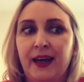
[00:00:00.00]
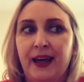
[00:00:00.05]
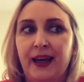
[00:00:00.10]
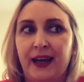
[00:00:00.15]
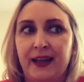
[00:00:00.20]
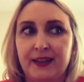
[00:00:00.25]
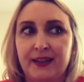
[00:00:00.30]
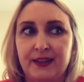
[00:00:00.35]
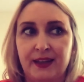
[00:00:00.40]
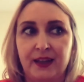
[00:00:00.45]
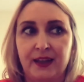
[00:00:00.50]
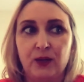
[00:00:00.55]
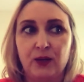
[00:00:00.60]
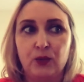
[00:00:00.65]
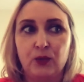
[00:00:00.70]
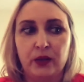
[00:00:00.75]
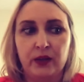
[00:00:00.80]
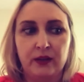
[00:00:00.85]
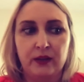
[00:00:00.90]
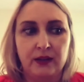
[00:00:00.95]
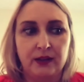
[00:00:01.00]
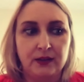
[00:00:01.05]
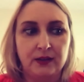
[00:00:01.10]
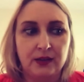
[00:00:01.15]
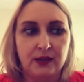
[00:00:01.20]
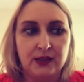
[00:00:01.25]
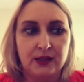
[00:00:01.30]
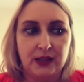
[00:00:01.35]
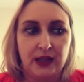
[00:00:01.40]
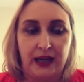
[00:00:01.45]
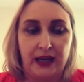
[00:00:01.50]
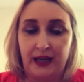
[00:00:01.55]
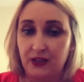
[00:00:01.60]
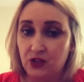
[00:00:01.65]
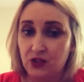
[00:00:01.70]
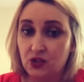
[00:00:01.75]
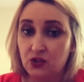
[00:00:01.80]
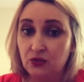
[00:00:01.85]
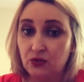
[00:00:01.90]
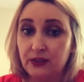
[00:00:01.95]
I think one thing that this has
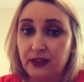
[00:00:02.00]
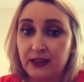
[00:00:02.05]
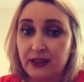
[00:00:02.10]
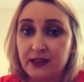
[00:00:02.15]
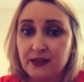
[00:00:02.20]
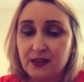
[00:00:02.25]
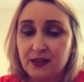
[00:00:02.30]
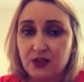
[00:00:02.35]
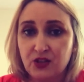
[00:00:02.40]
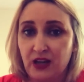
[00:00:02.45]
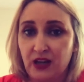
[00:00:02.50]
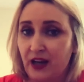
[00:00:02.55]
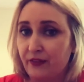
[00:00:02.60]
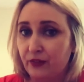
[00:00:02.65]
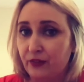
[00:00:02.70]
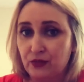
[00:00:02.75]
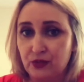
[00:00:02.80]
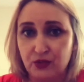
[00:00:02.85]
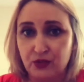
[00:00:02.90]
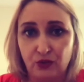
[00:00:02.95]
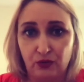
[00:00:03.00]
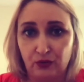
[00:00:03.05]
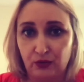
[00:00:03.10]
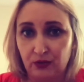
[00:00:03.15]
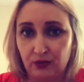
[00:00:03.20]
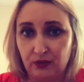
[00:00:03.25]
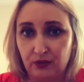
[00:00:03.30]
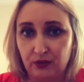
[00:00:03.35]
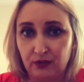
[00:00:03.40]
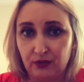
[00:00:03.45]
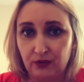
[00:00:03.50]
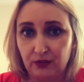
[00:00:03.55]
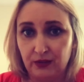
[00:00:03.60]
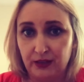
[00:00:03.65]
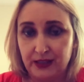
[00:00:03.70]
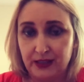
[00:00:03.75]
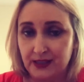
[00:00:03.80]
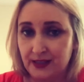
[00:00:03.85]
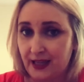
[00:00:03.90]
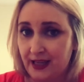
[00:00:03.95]
shown is that travel's not
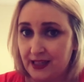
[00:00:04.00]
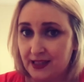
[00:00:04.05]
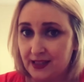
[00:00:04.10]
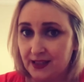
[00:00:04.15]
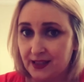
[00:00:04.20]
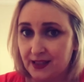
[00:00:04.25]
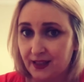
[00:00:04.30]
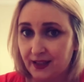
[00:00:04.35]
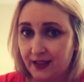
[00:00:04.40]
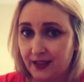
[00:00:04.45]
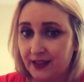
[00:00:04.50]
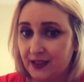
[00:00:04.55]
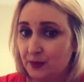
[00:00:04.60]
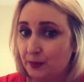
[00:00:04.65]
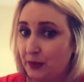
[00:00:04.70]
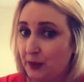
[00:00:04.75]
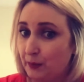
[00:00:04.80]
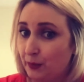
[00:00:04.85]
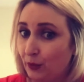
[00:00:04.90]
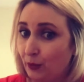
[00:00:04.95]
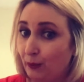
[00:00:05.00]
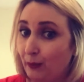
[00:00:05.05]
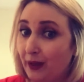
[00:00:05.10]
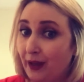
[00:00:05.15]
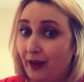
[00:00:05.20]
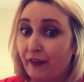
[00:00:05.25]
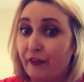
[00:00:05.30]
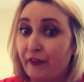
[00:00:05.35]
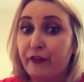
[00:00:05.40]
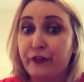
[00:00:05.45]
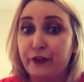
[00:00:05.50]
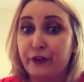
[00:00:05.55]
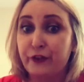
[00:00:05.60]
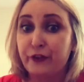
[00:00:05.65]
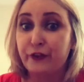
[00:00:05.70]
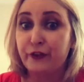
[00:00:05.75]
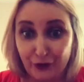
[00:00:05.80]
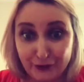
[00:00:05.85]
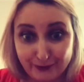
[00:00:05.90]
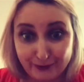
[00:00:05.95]
as necessary as people may have
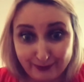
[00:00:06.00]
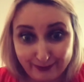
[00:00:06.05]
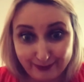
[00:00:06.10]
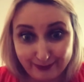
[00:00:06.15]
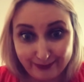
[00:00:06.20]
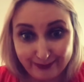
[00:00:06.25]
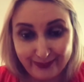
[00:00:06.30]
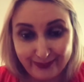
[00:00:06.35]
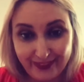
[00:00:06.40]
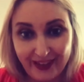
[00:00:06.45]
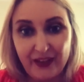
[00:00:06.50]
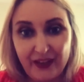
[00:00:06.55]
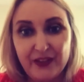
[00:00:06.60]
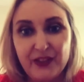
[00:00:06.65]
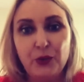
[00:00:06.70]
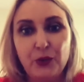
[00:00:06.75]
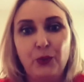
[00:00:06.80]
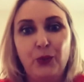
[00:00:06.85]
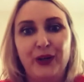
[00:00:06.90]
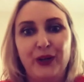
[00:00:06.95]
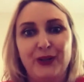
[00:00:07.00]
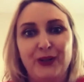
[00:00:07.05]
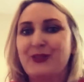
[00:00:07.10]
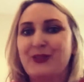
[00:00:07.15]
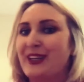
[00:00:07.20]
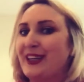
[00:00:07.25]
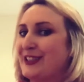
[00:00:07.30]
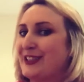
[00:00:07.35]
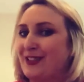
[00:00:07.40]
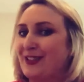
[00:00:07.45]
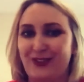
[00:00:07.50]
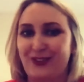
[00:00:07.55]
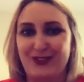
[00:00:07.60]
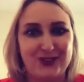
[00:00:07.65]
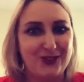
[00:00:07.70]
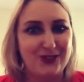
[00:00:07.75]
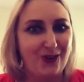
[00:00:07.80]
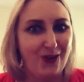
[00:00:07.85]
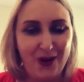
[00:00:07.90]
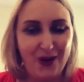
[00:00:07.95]
thought. The world has not
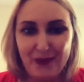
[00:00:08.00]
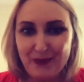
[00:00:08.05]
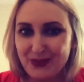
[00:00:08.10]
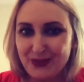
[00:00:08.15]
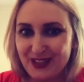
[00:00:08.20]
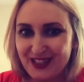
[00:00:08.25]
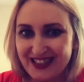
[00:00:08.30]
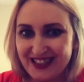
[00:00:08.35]
stopped.